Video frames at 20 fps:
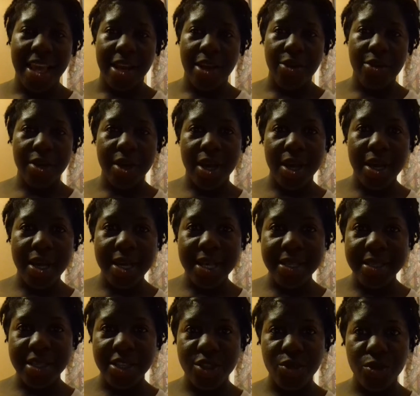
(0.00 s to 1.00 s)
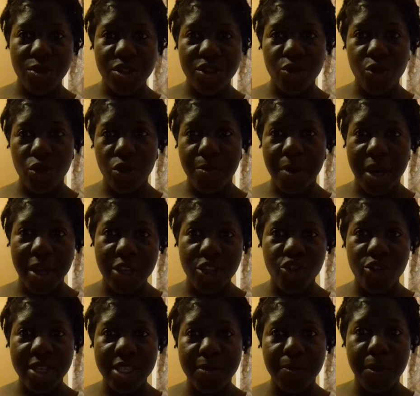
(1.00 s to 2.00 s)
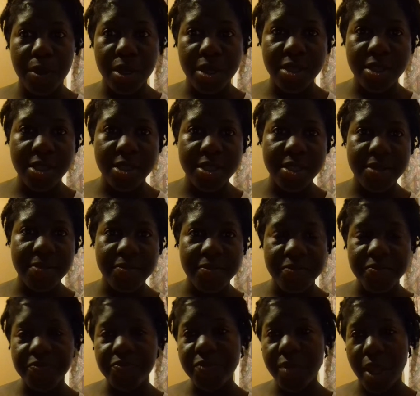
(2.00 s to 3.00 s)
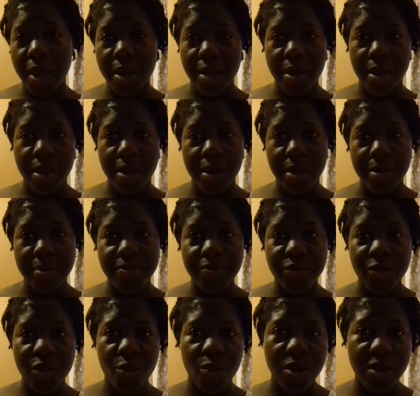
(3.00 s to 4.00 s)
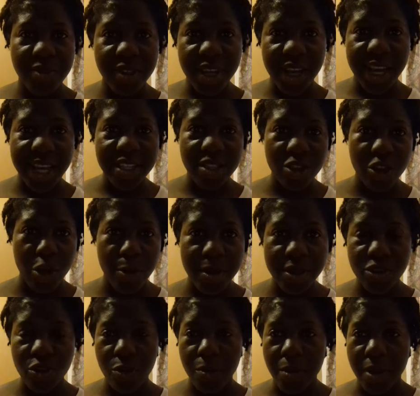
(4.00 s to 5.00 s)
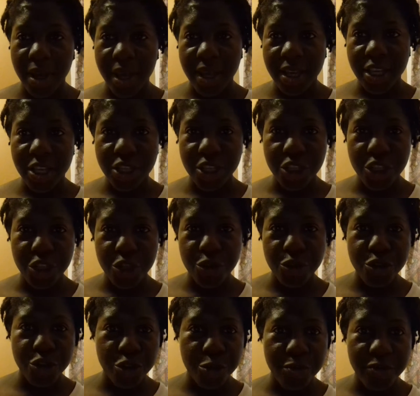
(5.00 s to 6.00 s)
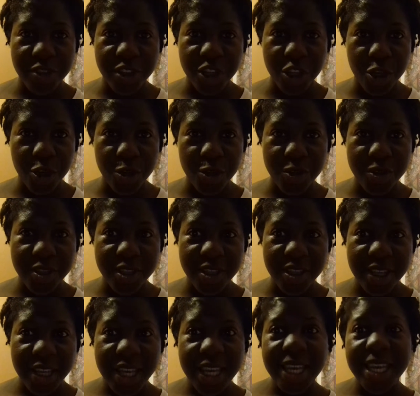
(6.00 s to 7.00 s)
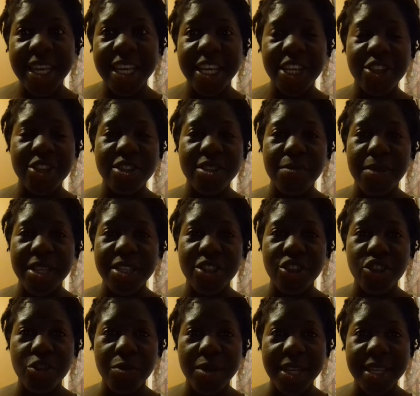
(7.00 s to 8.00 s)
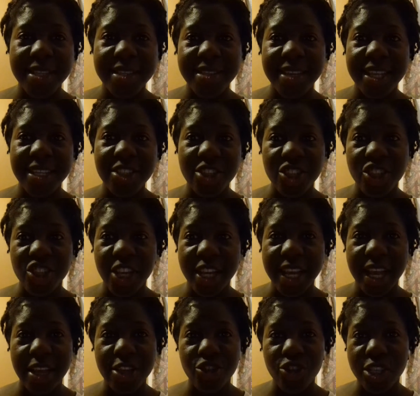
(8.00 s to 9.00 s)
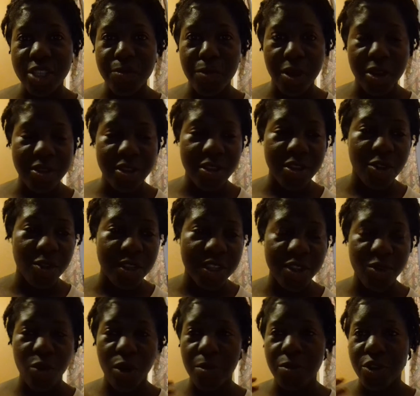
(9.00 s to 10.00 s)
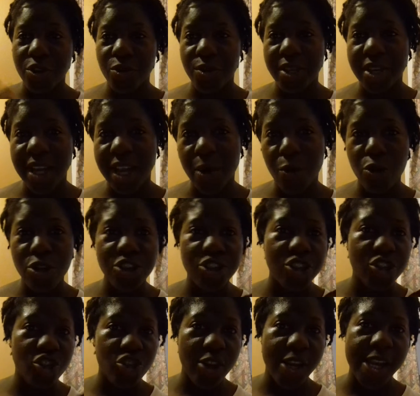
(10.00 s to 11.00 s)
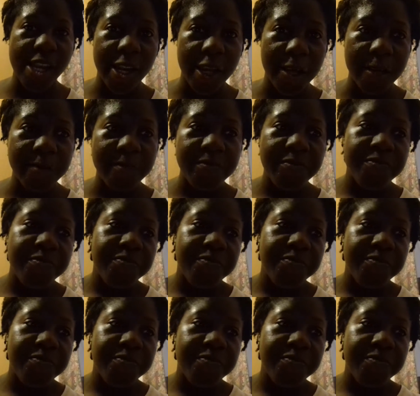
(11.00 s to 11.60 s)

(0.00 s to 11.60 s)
Hello guys, I just wanted to talk about trespassers. One of the guys who comments on my YouTube videos, he just messaged me and said to check out Trespassers, so this is what I'm doing. I watched a trailer.